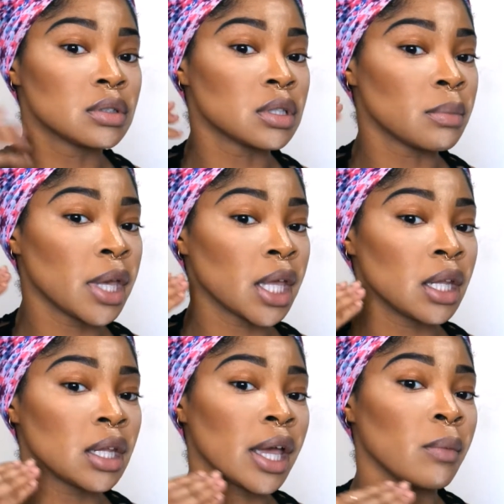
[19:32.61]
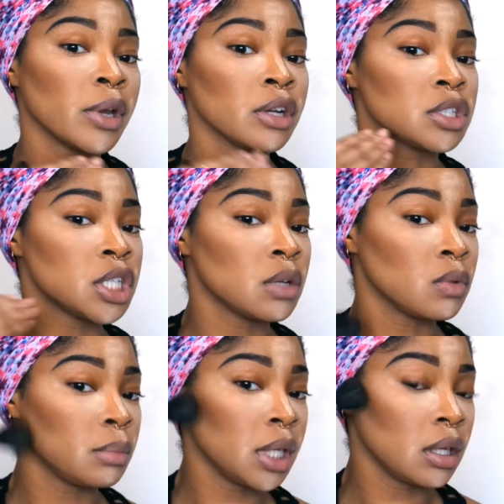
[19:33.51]
to make it look like where your chin
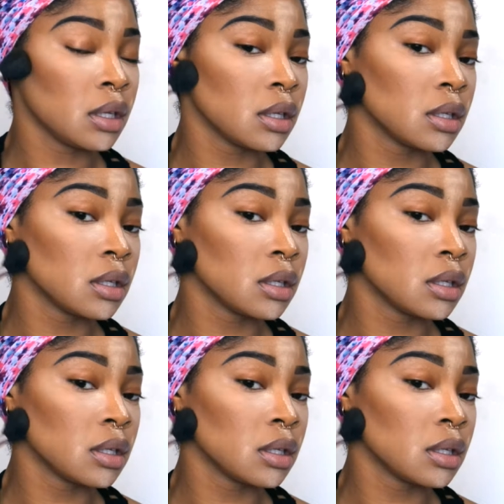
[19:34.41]
would be.